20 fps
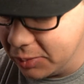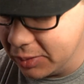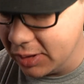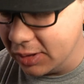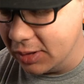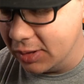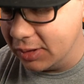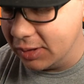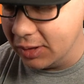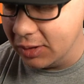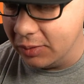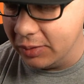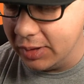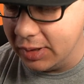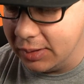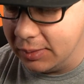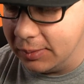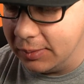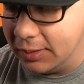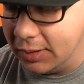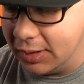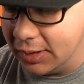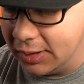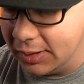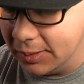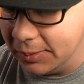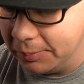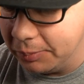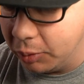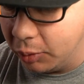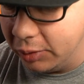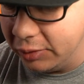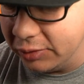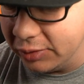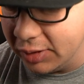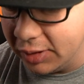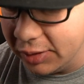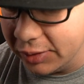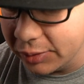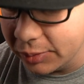We're gonna go ahead and
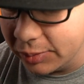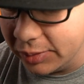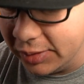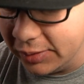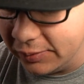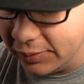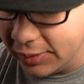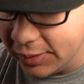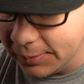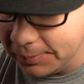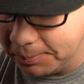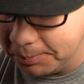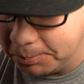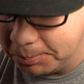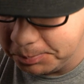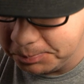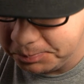poison all 3 of them.